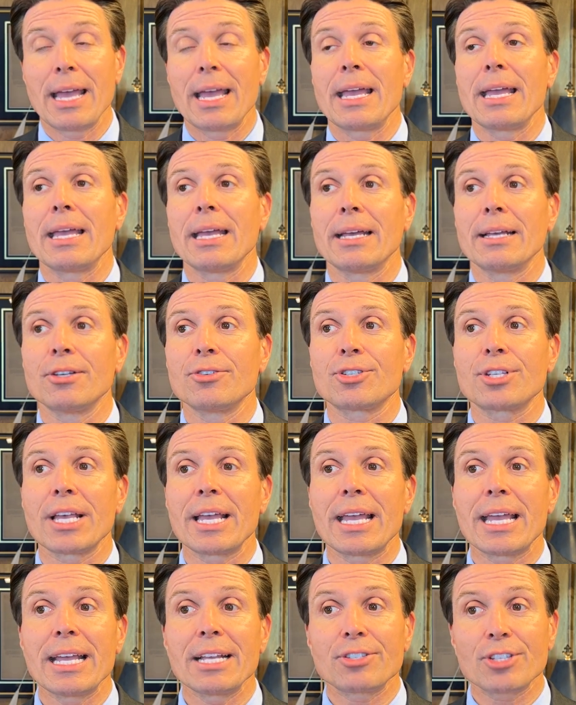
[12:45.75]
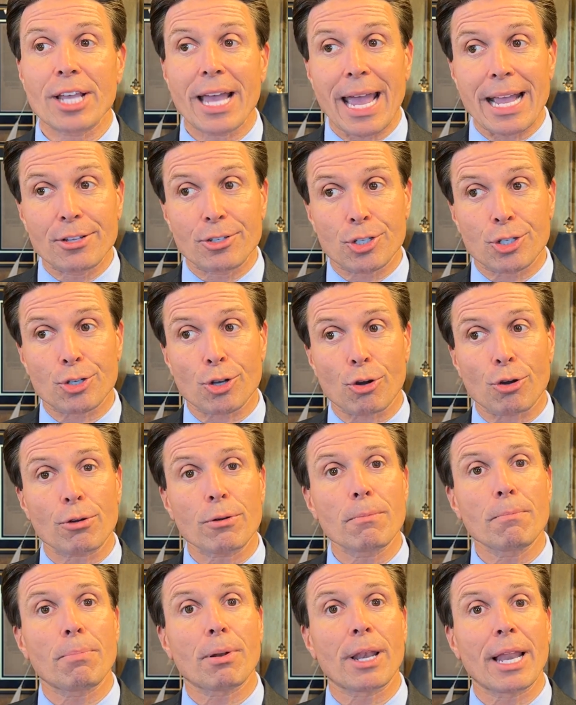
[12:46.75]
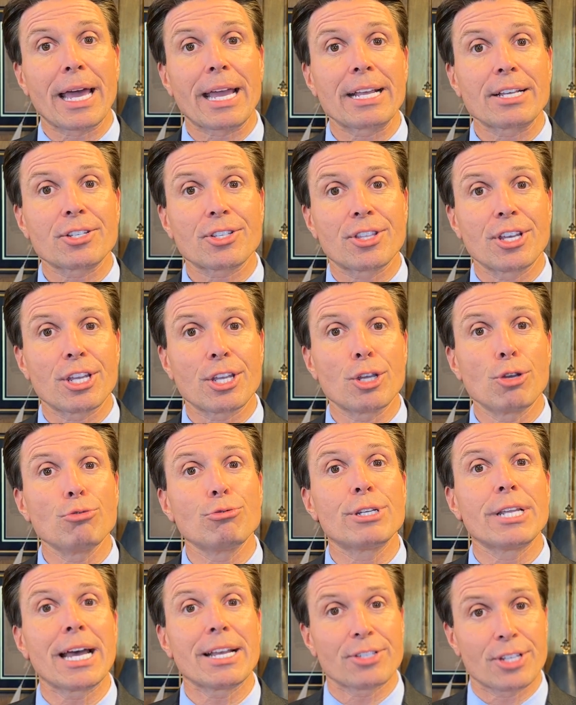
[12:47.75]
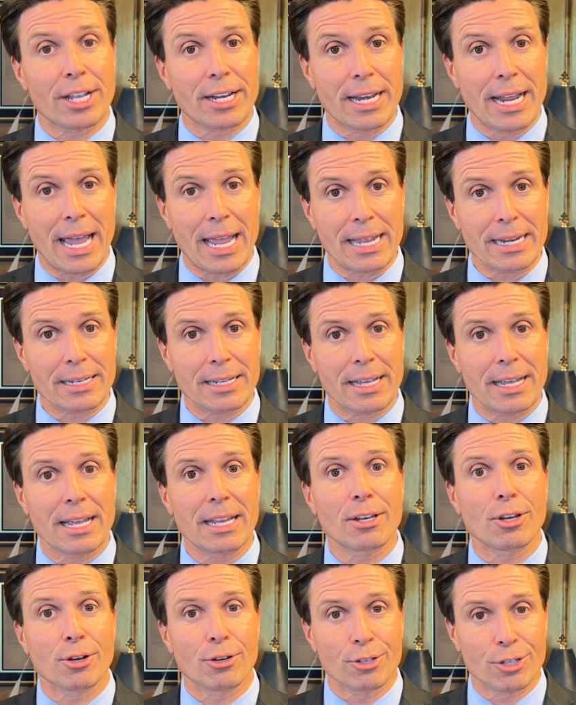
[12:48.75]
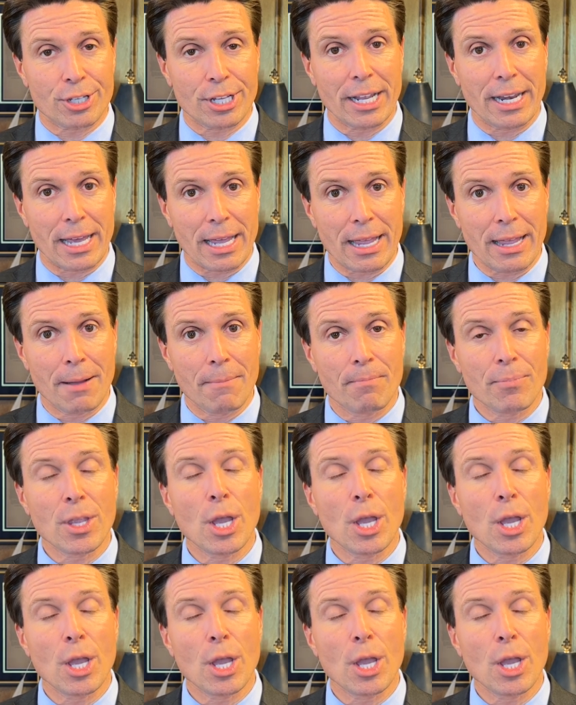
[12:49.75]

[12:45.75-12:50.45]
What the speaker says: it's a certain place that you designate in your city